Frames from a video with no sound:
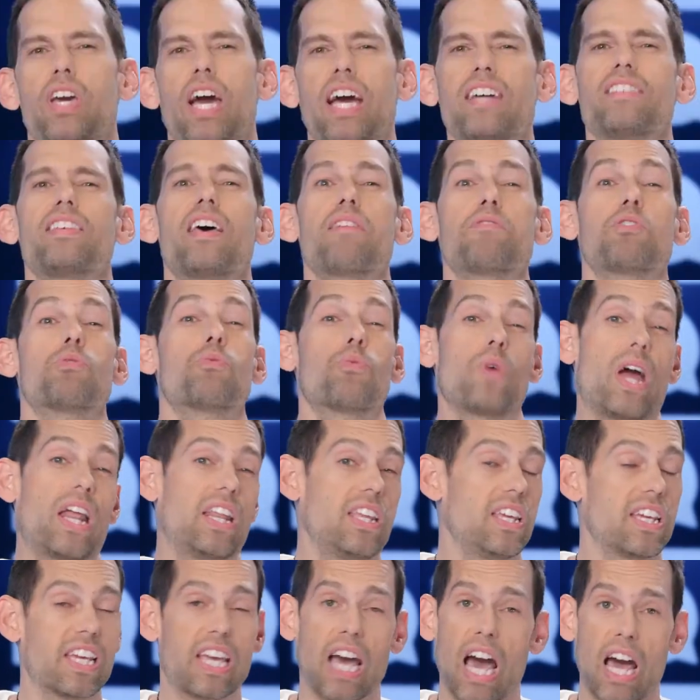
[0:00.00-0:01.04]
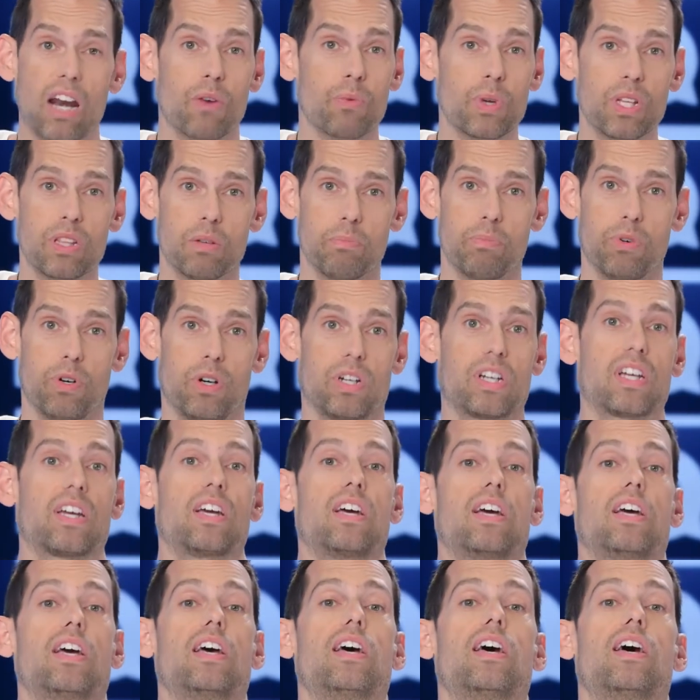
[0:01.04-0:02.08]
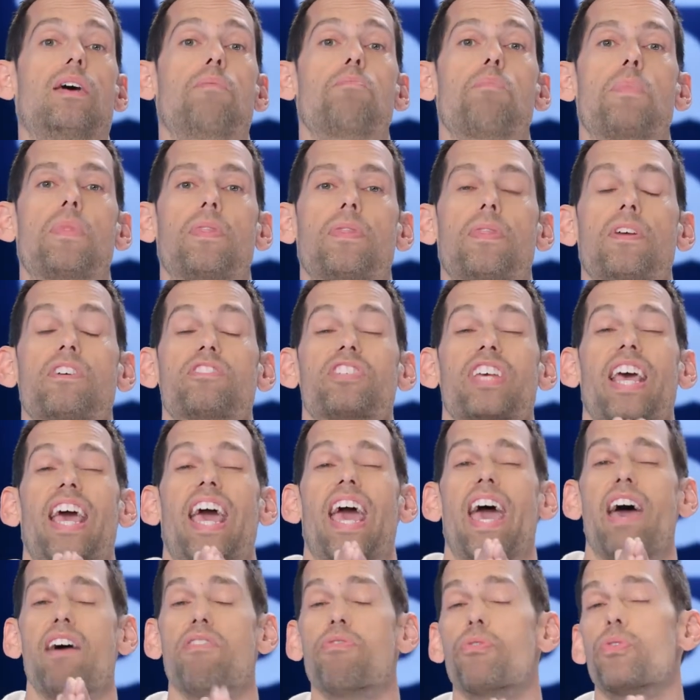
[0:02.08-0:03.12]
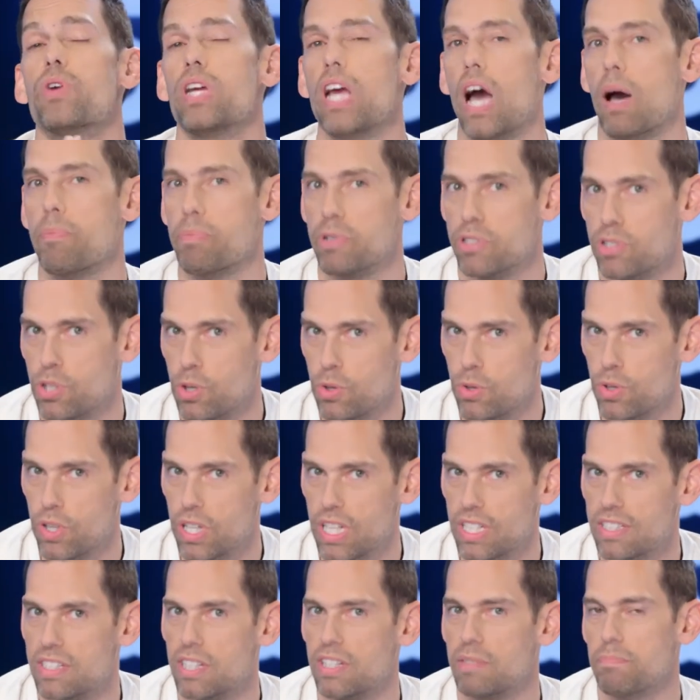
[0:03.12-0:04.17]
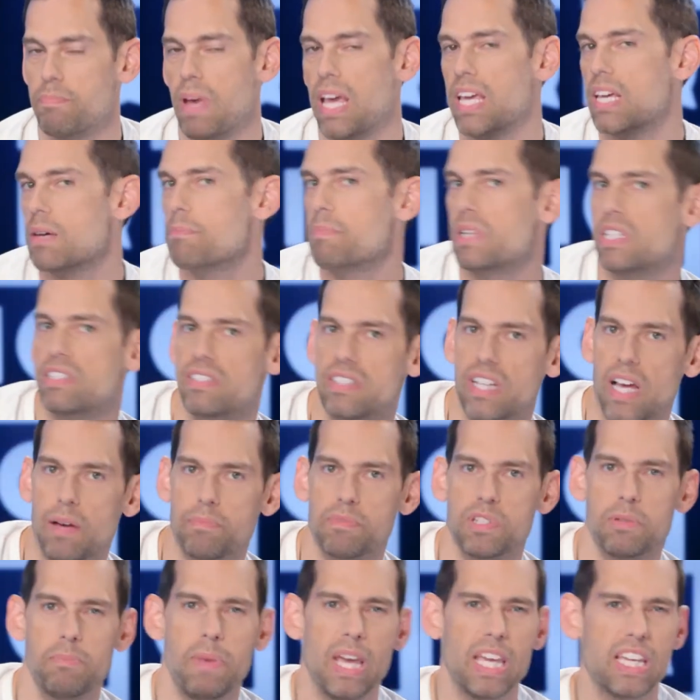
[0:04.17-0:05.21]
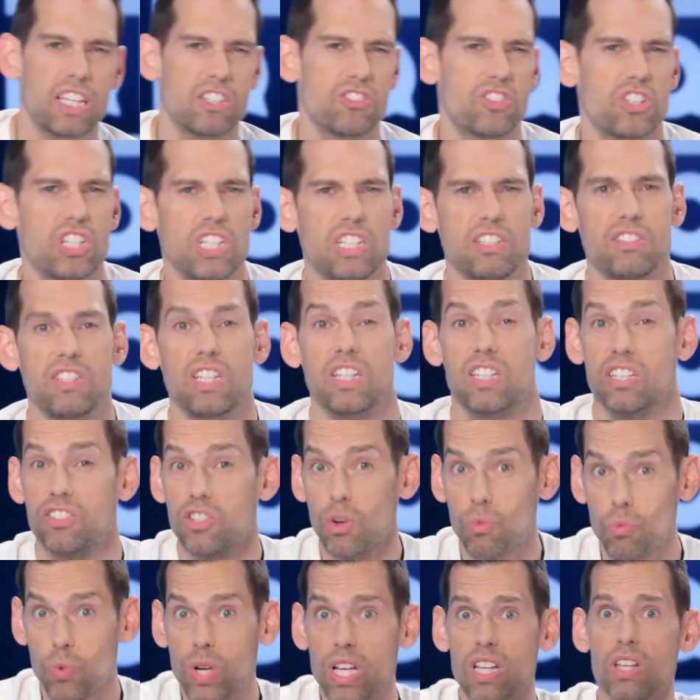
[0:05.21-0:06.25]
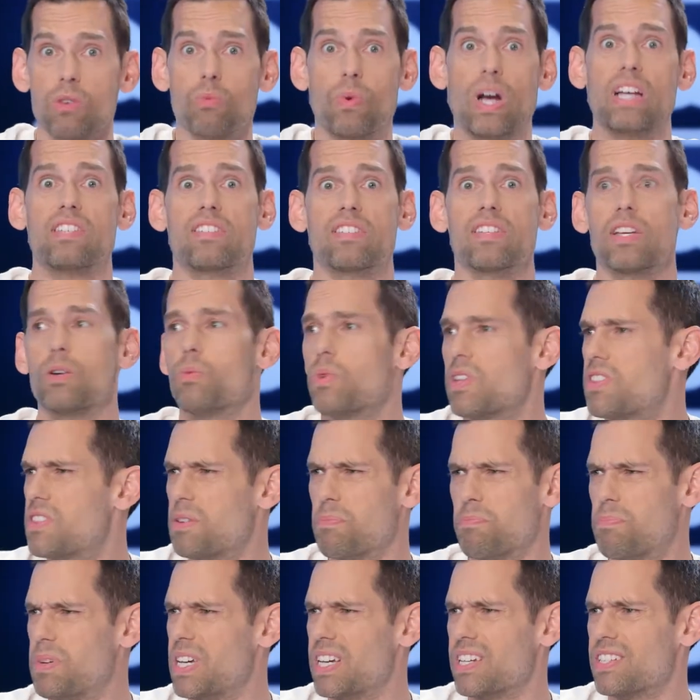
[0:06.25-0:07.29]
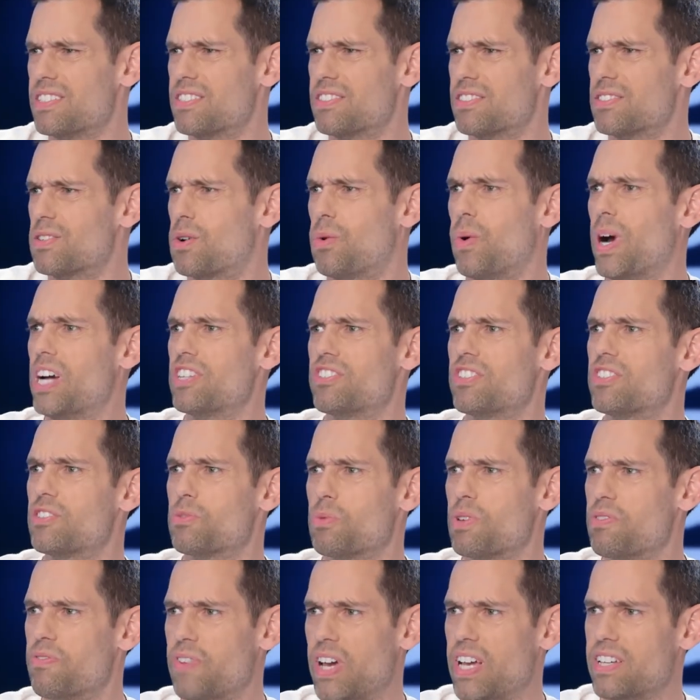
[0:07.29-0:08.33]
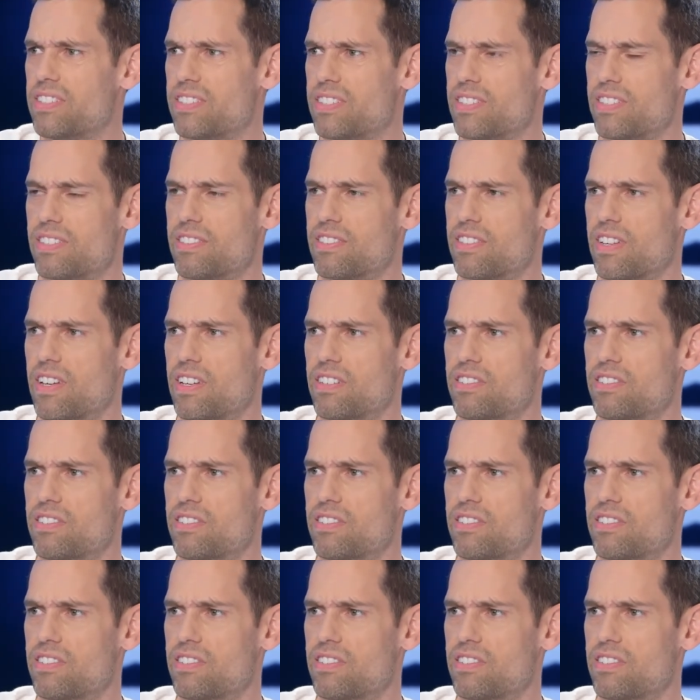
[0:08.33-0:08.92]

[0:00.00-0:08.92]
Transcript: you guys haven't read it, you gotta read the book. There's every opportunity to make a misstep, to make it cheesy, because they're really wrestling with the biggest questions we face as